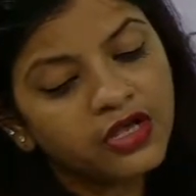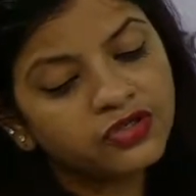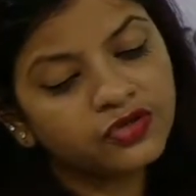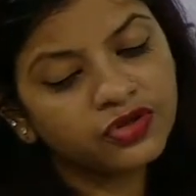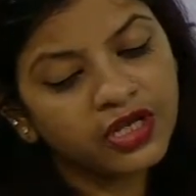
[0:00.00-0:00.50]
so
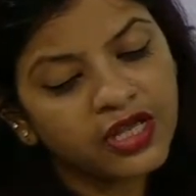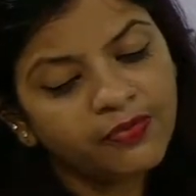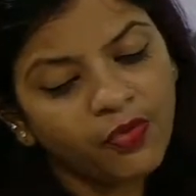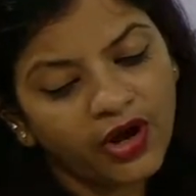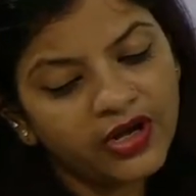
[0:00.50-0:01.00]

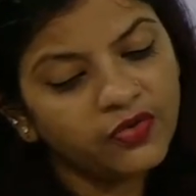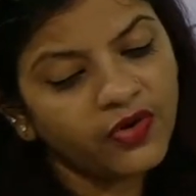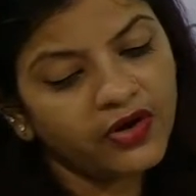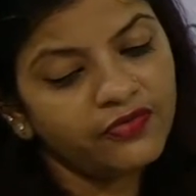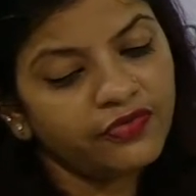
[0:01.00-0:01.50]

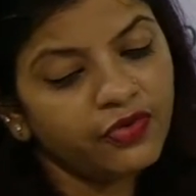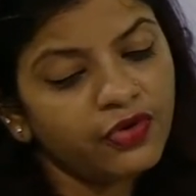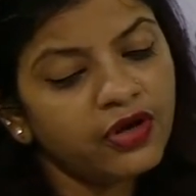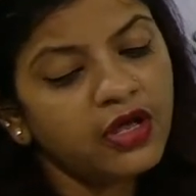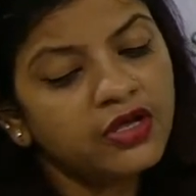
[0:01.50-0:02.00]

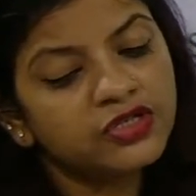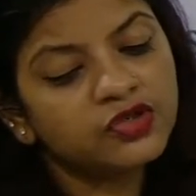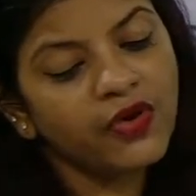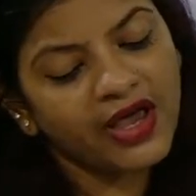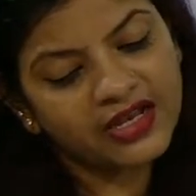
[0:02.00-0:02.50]
3.14
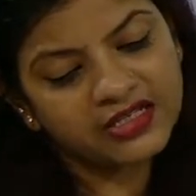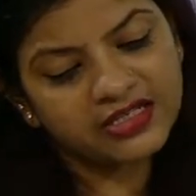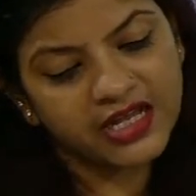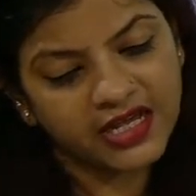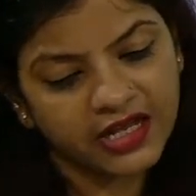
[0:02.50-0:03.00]
square is
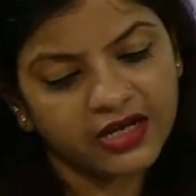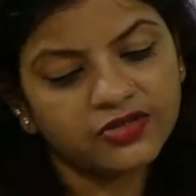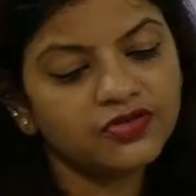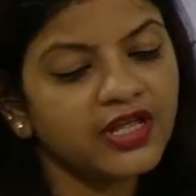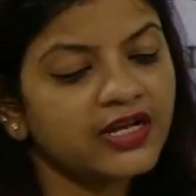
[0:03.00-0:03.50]
taken. So
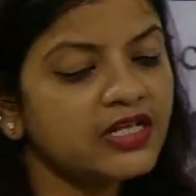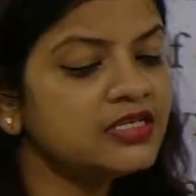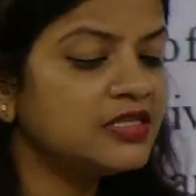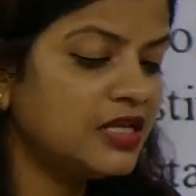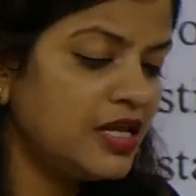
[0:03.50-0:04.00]
that is
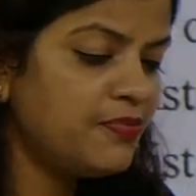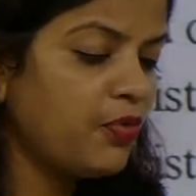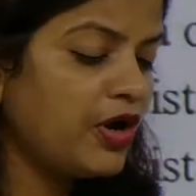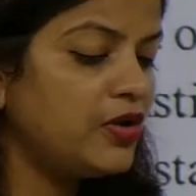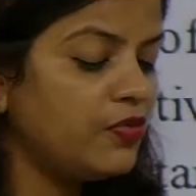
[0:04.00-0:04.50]

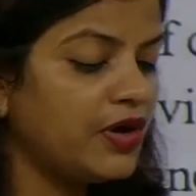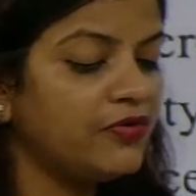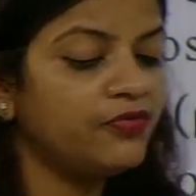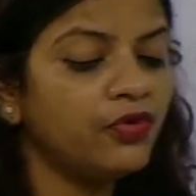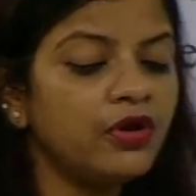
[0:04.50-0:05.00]

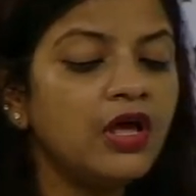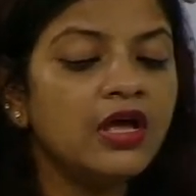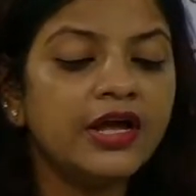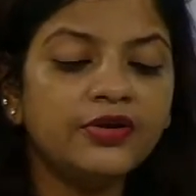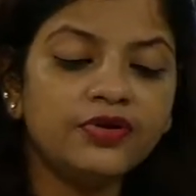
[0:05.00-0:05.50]
3.14
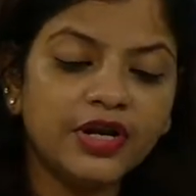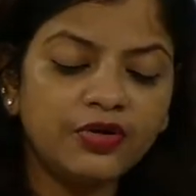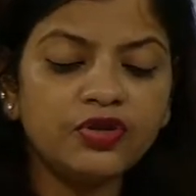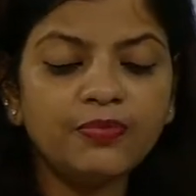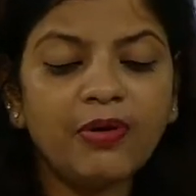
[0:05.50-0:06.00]
into 10 to
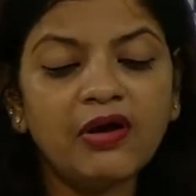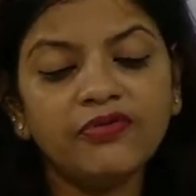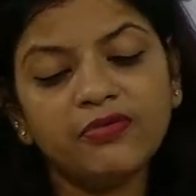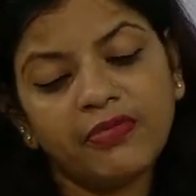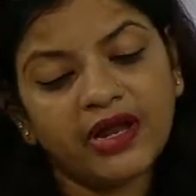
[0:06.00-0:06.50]
the
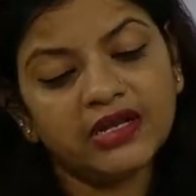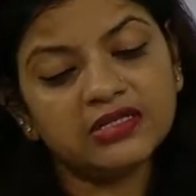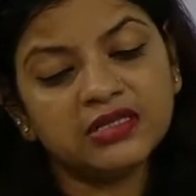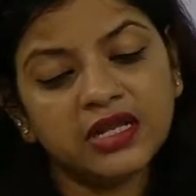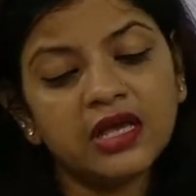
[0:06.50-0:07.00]
power minus
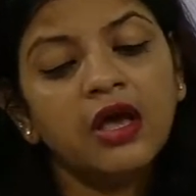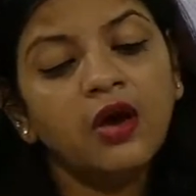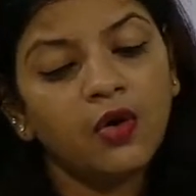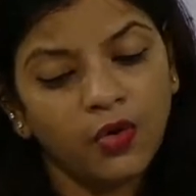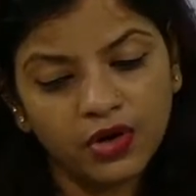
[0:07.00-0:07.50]
3
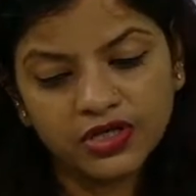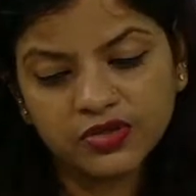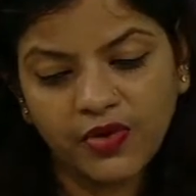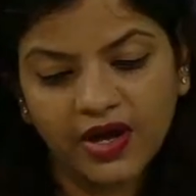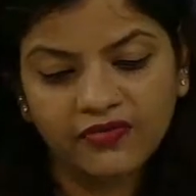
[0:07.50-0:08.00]
whole
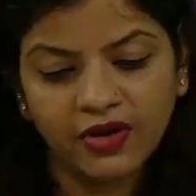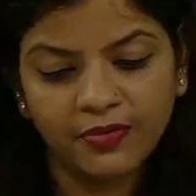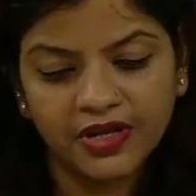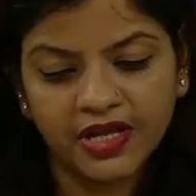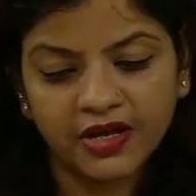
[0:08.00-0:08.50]
square will be
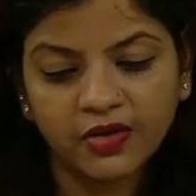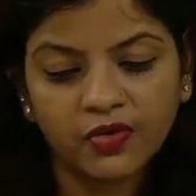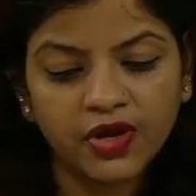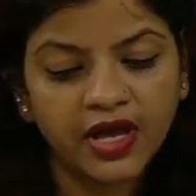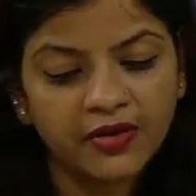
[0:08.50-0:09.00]
there.
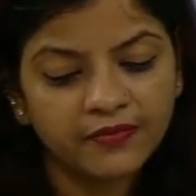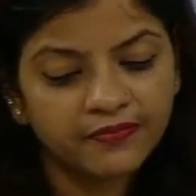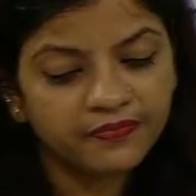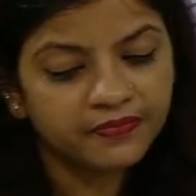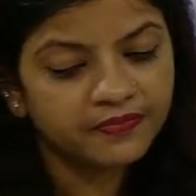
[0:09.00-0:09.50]
Okay.
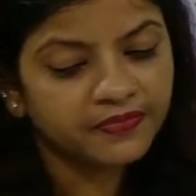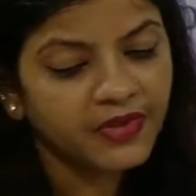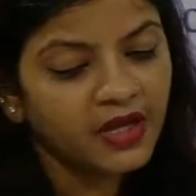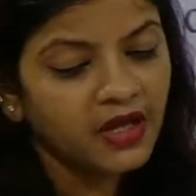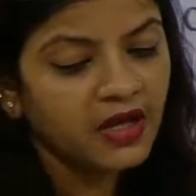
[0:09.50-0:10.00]

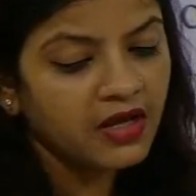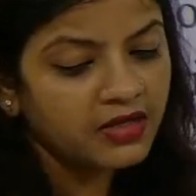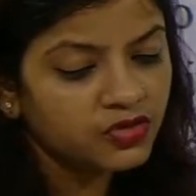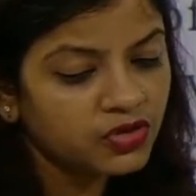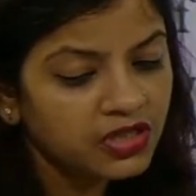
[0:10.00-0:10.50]

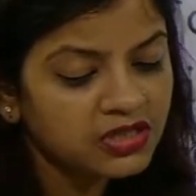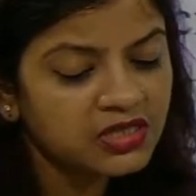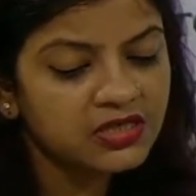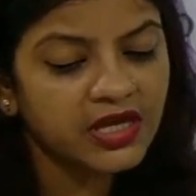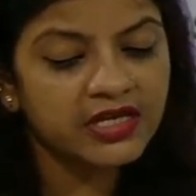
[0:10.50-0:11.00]
So this is
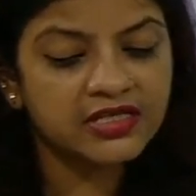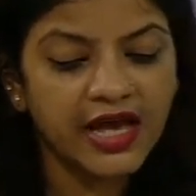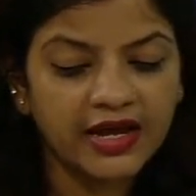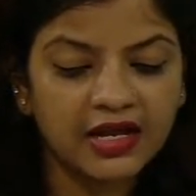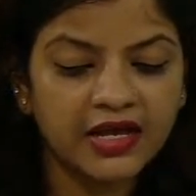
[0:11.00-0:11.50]

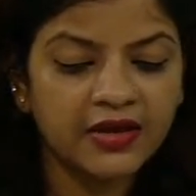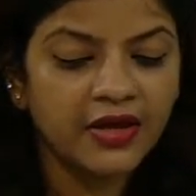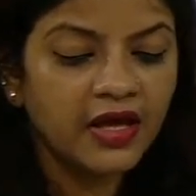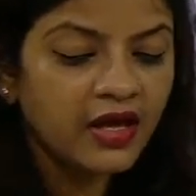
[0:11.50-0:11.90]
exactly